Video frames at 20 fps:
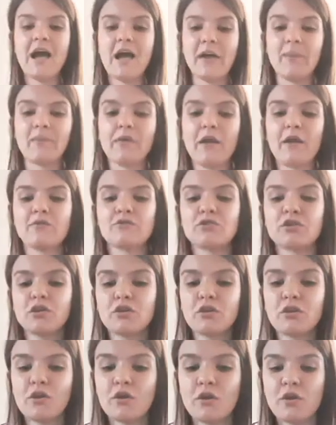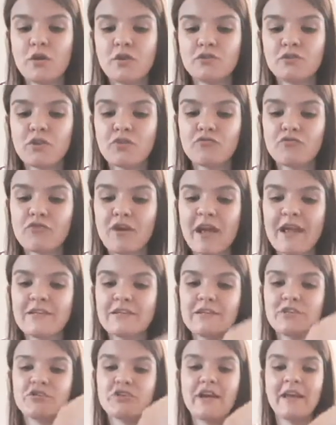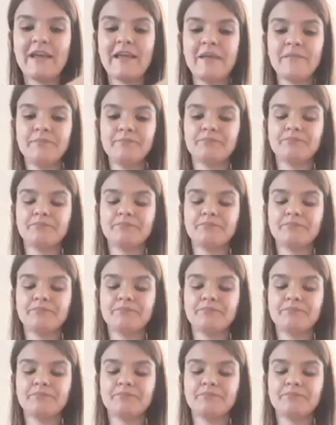I'm going to use red jelly